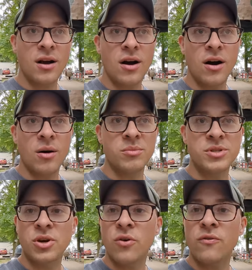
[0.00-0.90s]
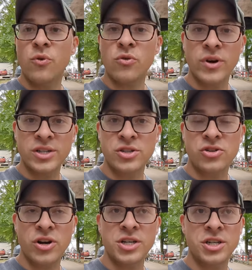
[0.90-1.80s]
Um, so for
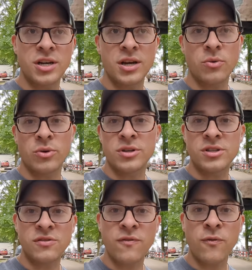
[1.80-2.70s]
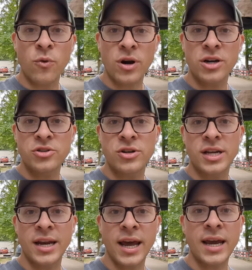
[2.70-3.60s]
registration, it was
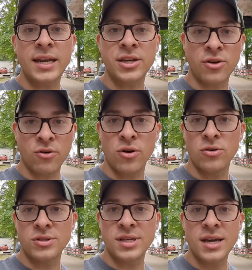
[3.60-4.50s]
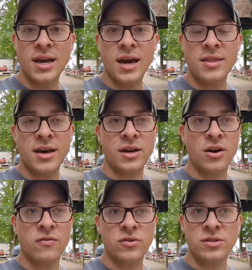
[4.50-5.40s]
480 euros, and that
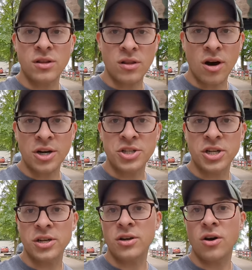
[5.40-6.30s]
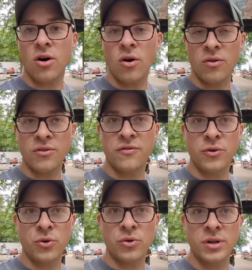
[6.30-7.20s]
covers the lodging, all the
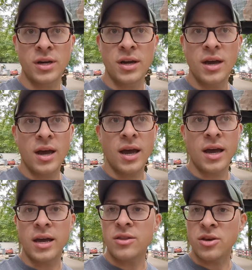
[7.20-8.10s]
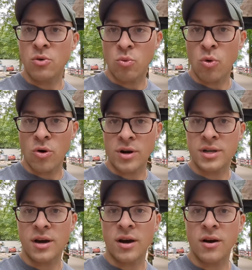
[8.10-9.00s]
food, and the award
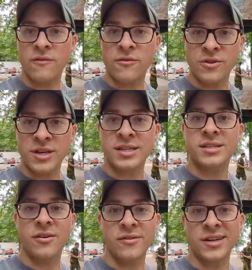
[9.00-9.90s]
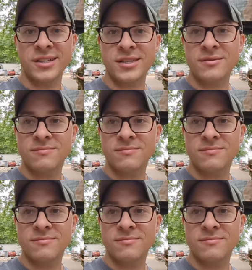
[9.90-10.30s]
uh, for this event.